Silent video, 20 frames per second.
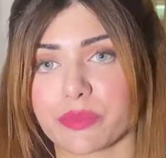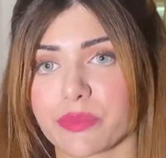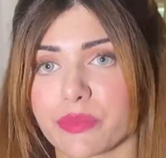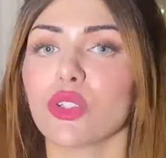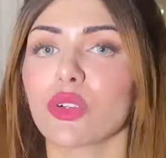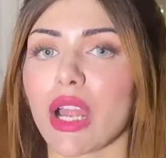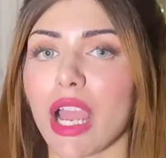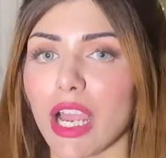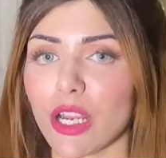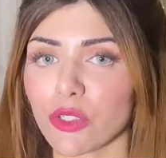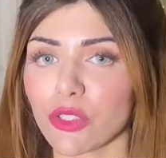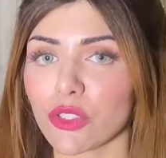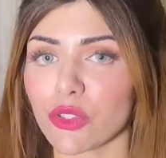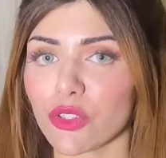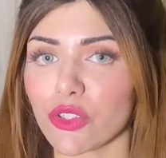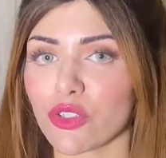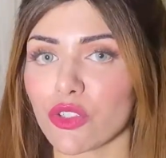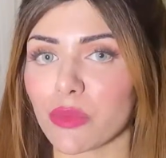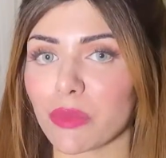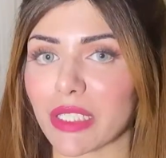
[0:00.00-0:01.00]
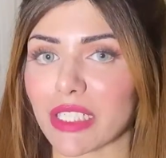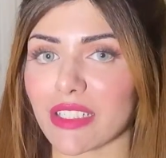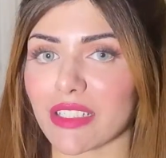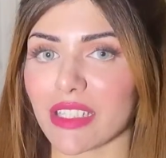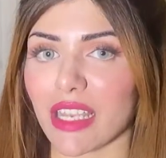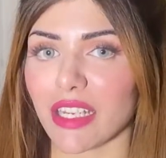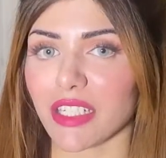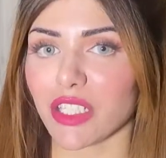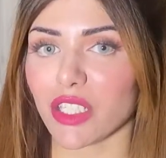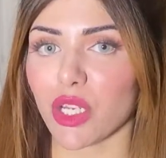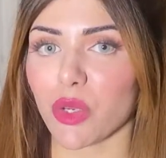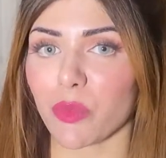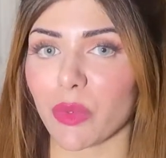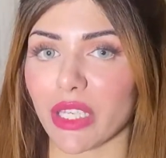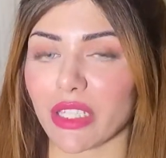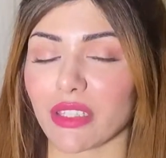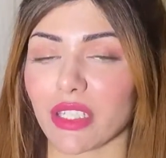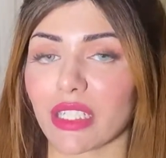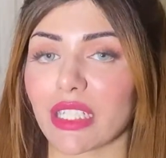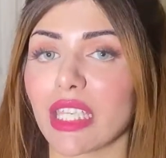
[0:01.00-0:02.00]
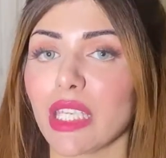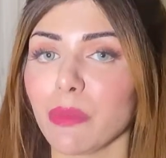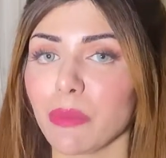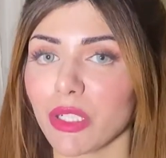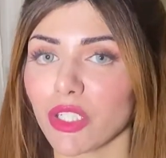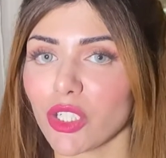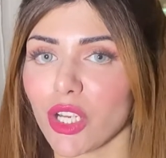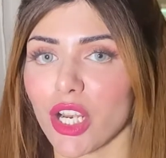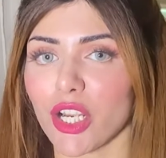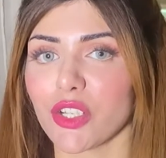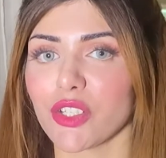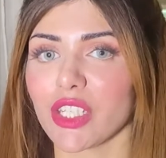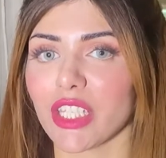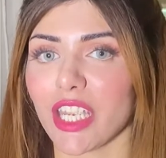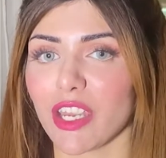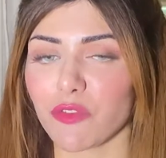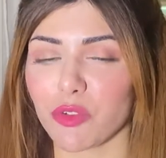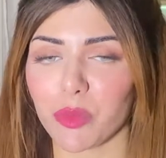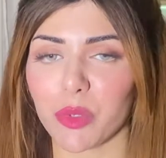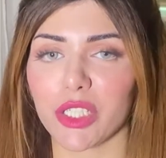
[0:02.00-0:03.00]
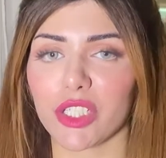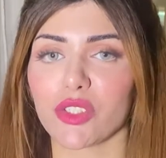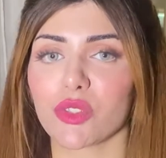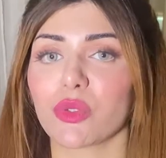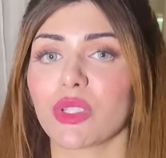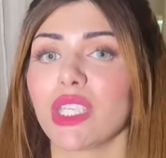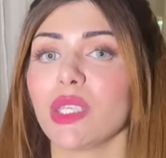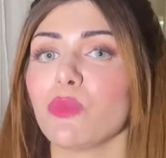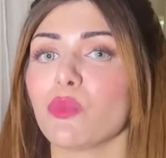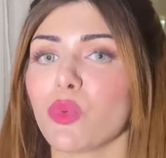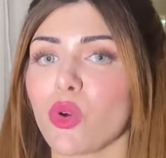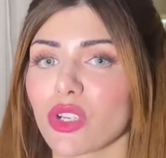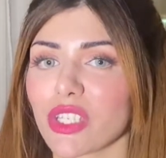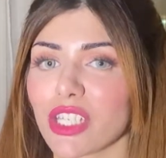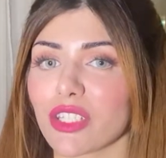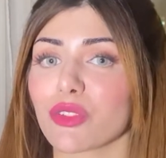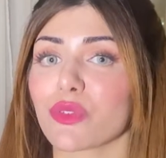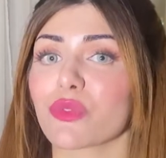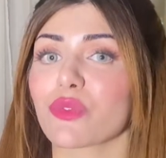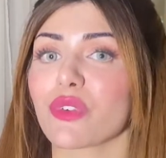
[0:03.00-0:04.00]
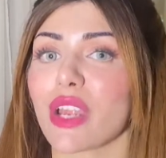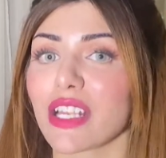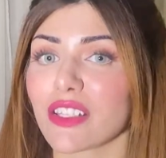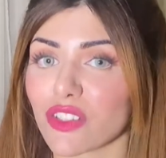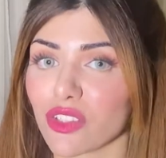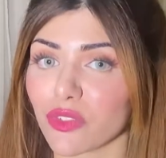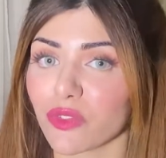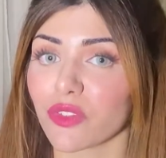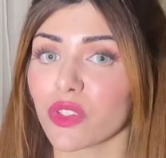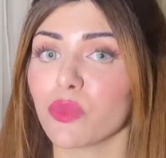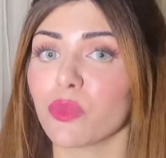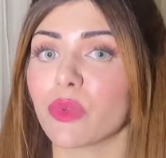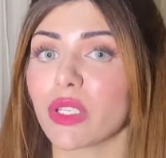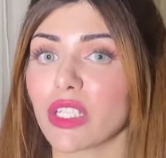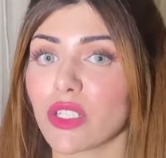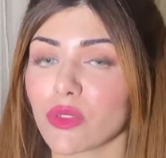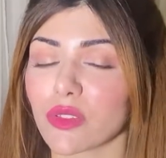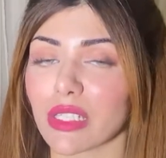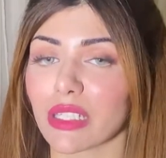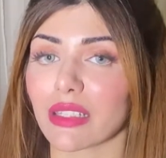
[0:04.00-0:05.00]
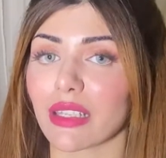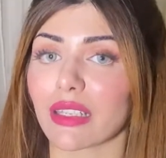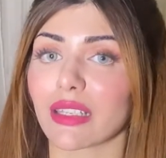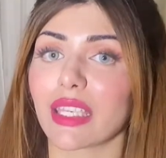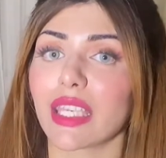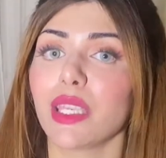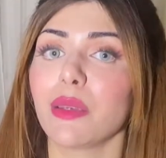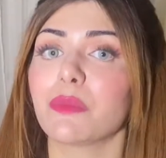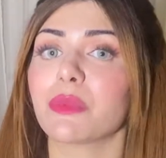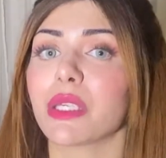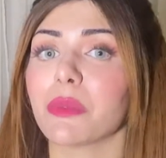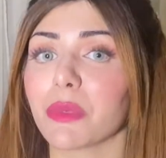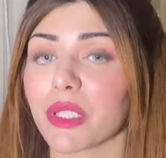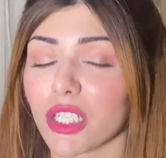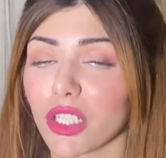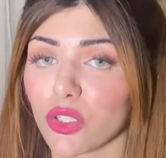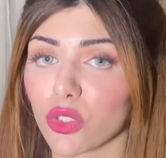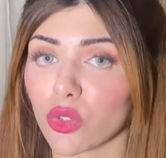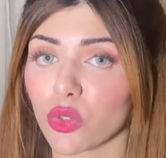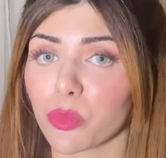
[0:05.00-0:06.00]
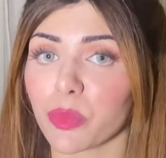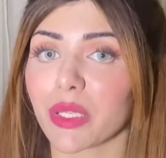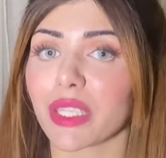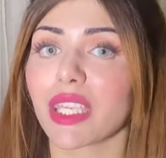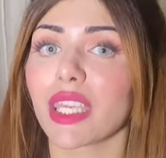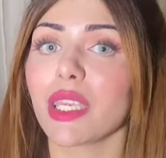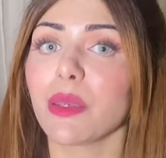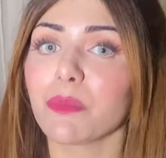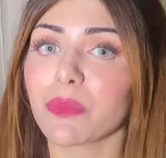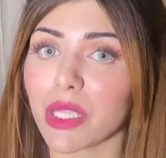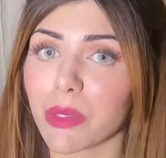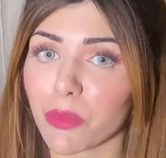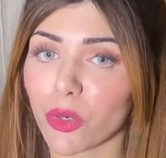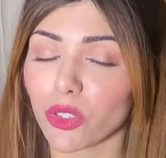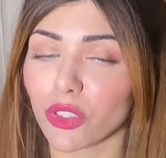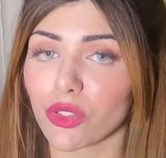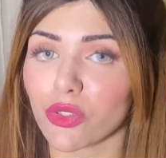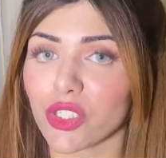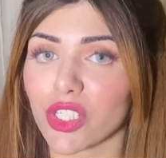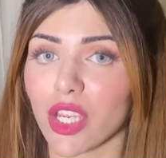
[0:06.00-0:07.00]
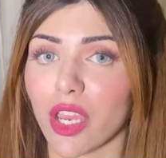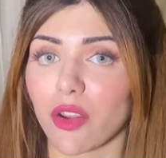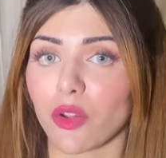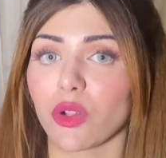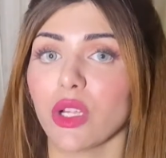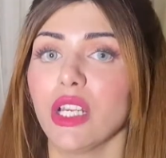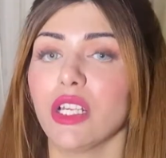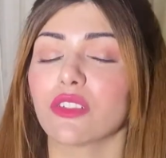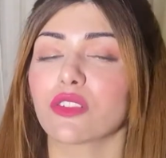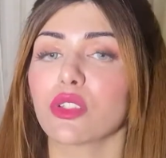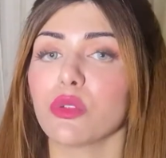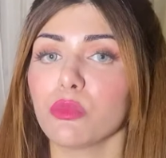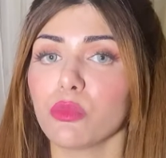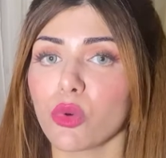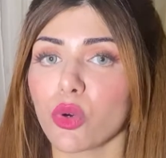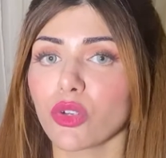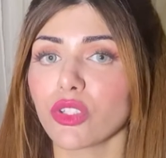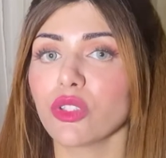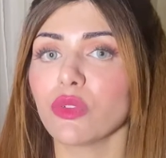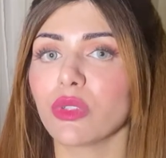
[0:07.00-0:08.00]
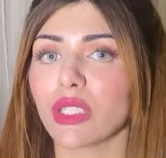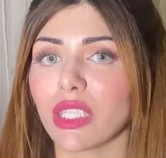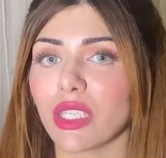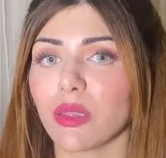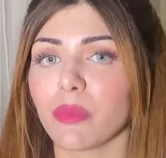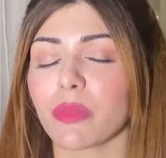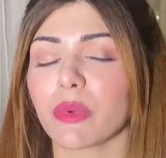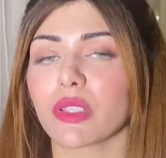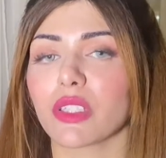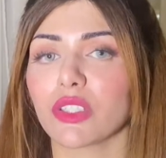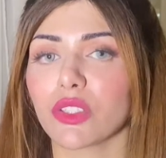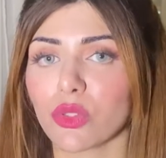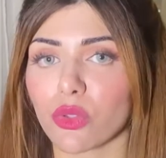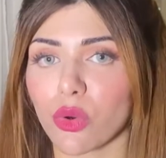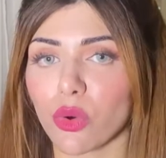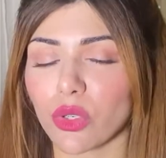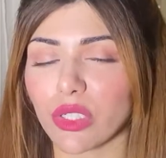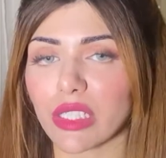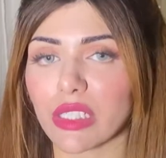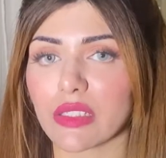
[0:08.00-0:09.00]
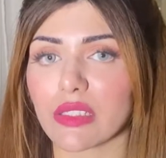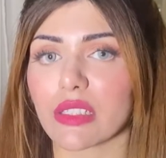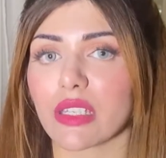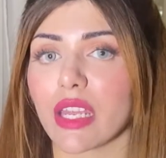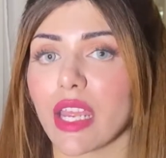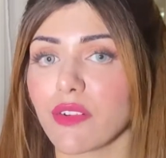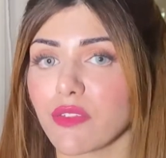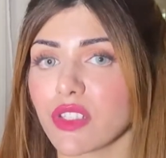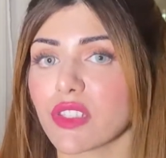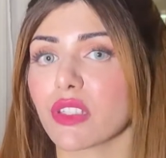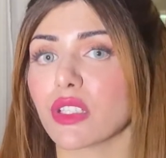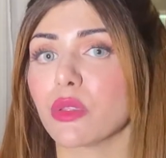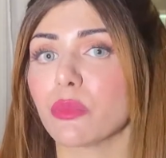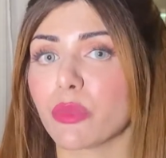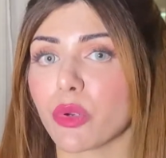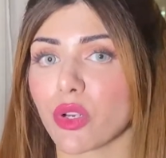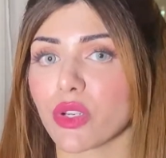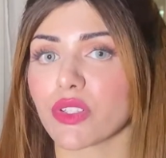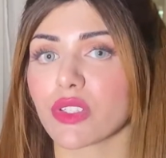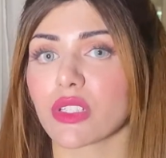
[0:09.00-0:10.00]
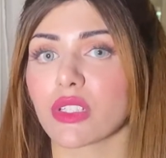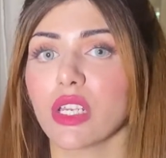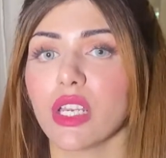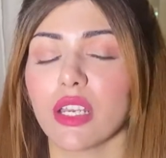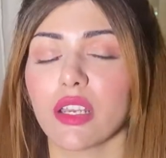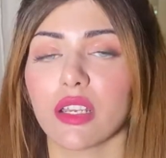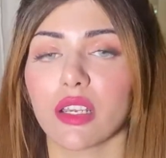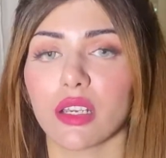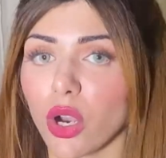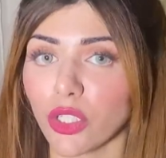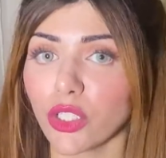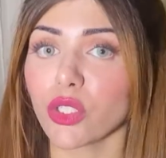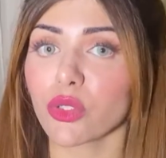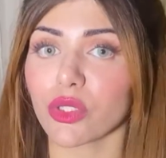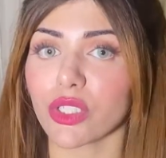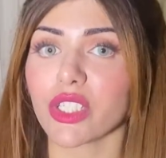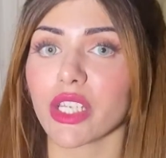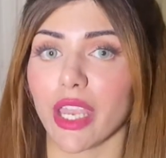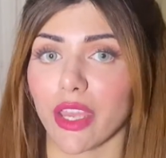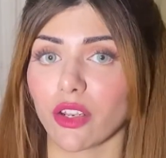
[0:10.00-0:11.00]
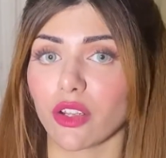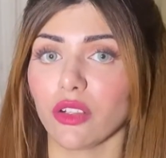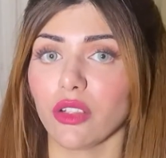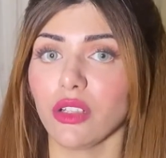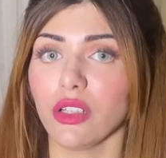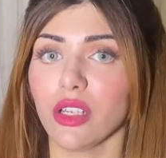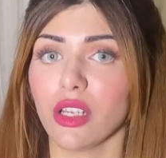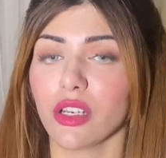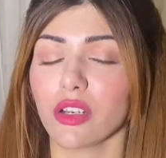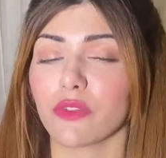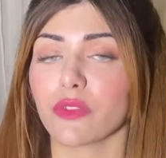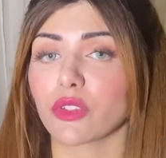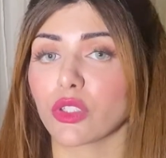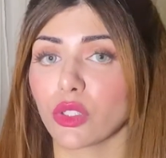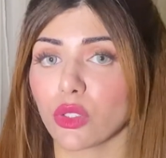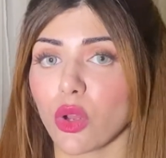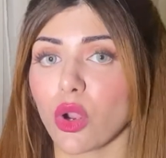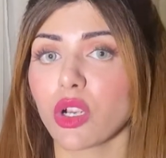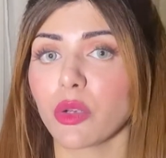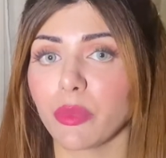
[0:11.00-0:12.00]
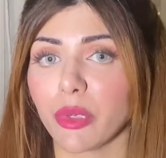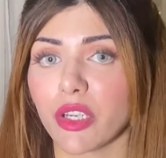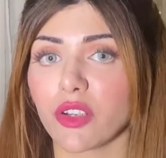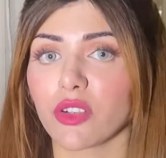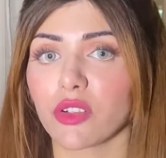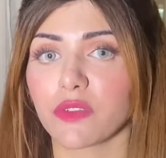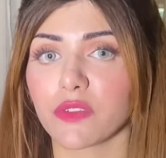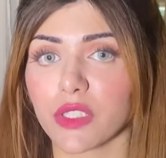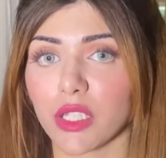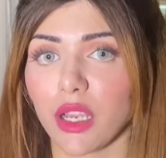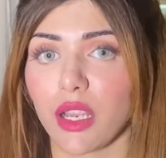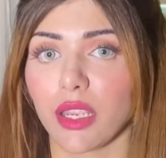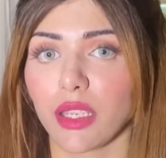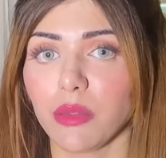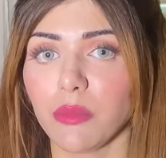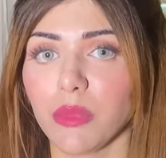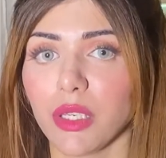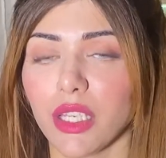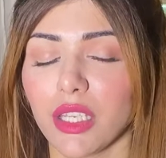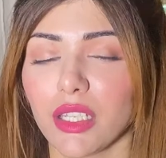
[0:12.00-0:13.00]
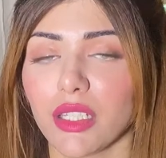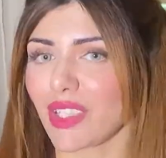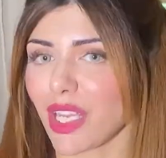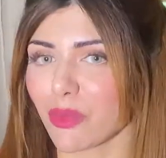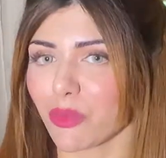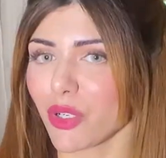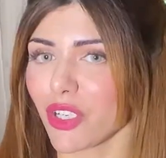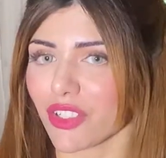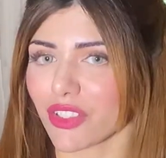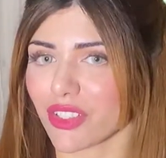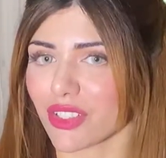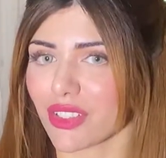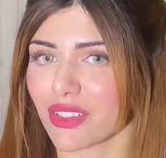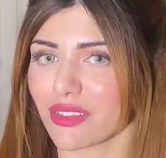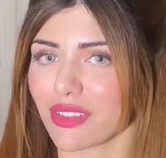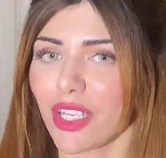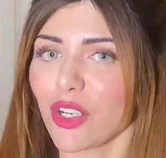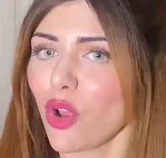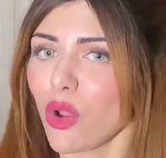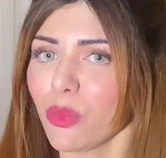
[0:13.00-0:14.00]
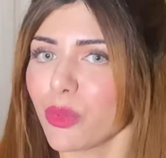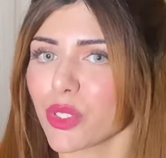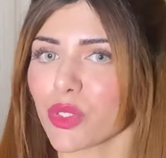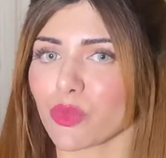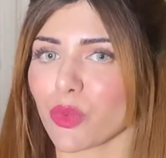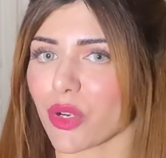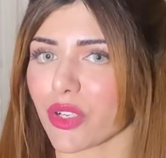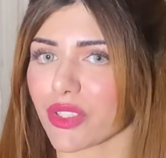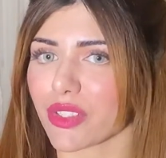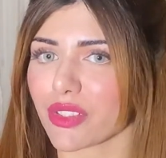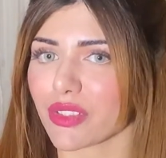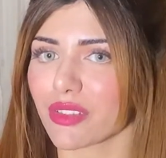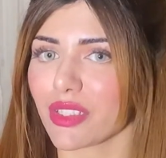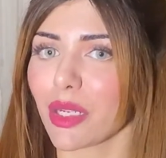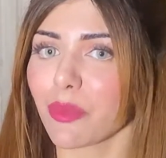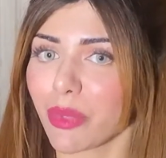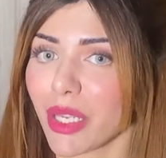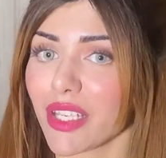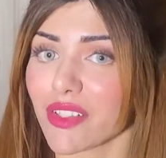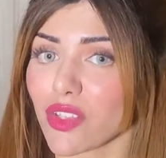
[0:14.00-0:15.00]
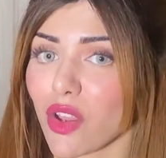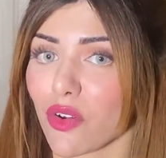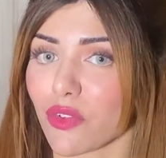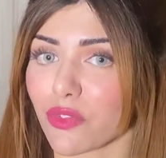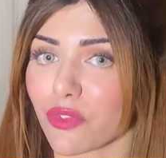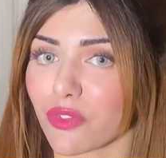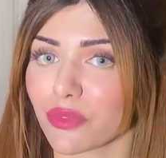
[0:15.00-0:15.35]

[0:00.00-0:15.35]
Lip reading: Your outros should be designed in a way that keep encouraging everybody to keep watching the rest of your videos, and then keep them in a loop, keep them on your channel. The more you keep your audience, every single person on your channel for the longer period of time, that works. It always works. That pays off.